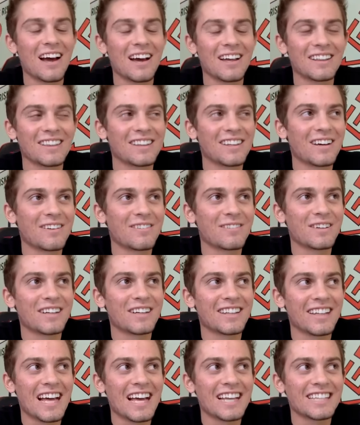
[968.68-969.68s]
I, I love uh,
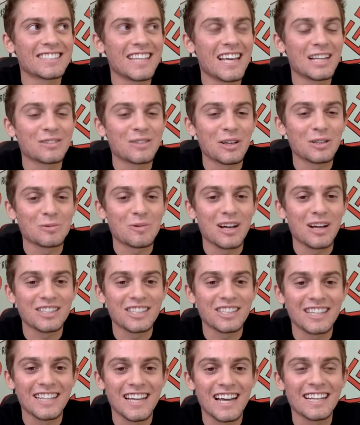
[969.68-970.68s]
Last Dance. I was
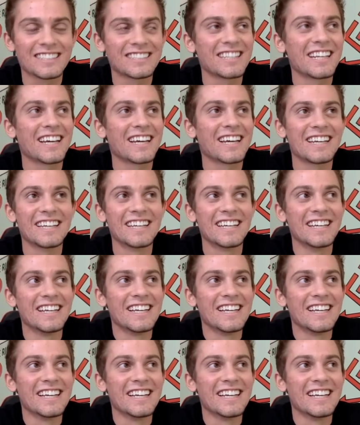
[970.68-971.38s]
watching the last night.